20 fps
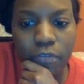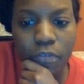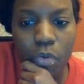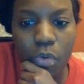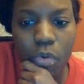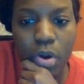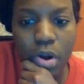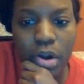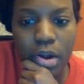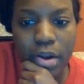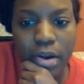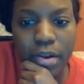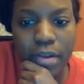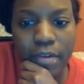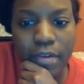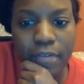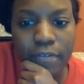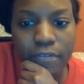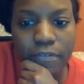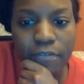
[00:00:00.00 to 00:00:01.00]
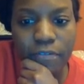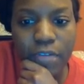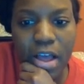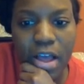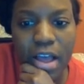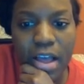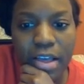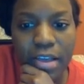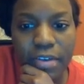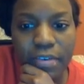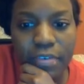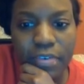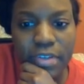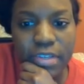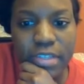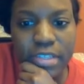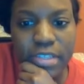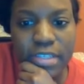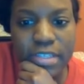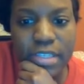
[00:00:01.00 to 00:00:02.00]
4, 5,
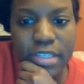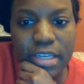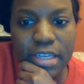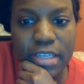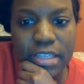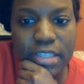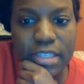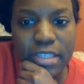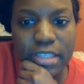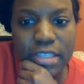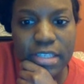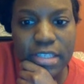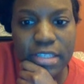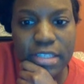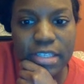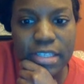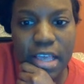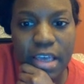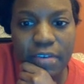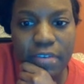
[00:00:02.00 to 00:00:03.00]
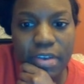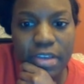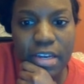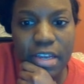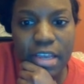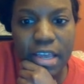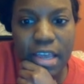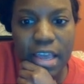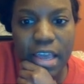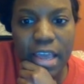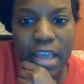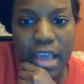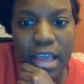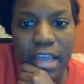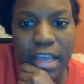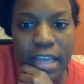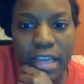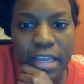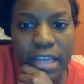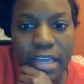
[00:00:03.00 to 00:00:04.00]
6, 7,
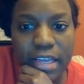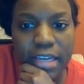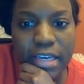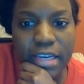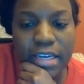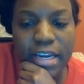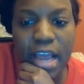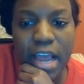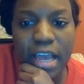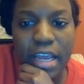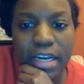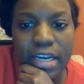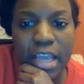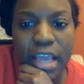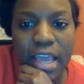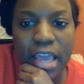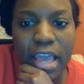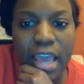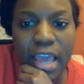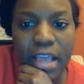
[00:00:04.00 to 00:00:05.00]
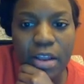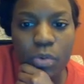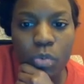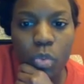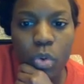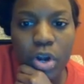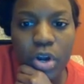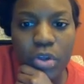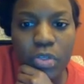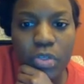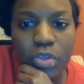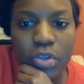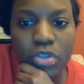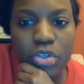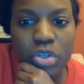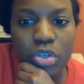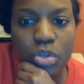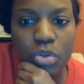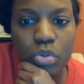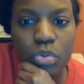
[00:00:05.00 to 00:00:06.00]
8, 9. And where the
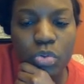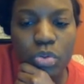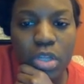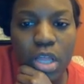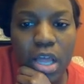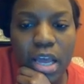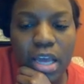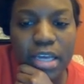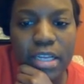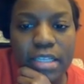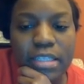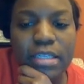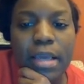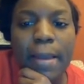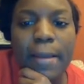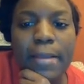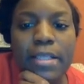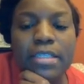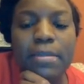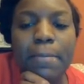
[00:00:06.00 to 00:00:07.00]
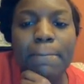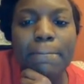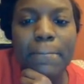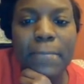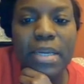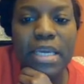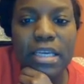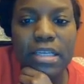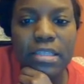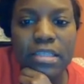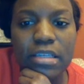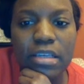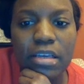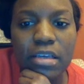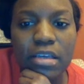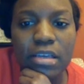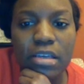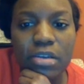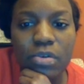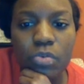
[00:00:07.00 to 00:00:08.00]
two lines meet,
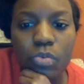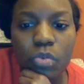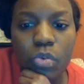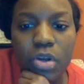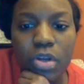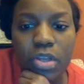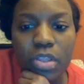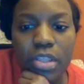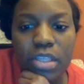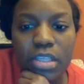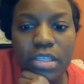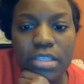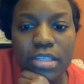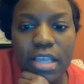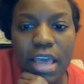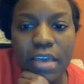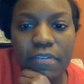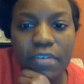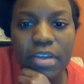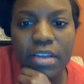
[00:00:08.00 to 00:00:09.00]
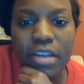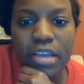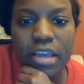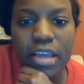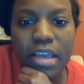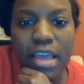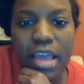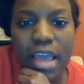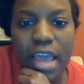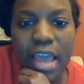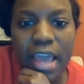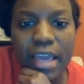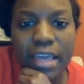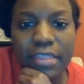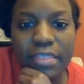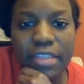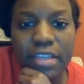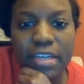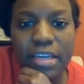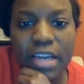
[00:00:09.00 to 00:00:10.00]
where the 7
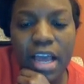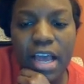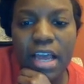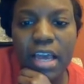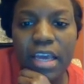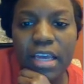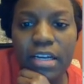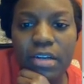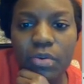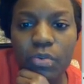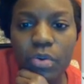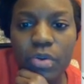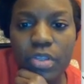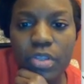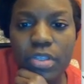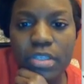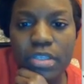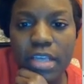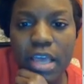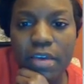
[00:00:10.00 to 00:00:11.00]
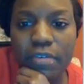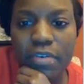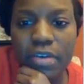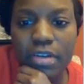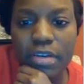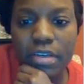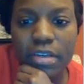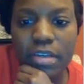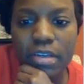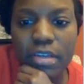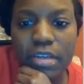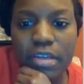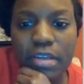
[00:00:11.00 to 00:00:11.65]
and the 9, where the 7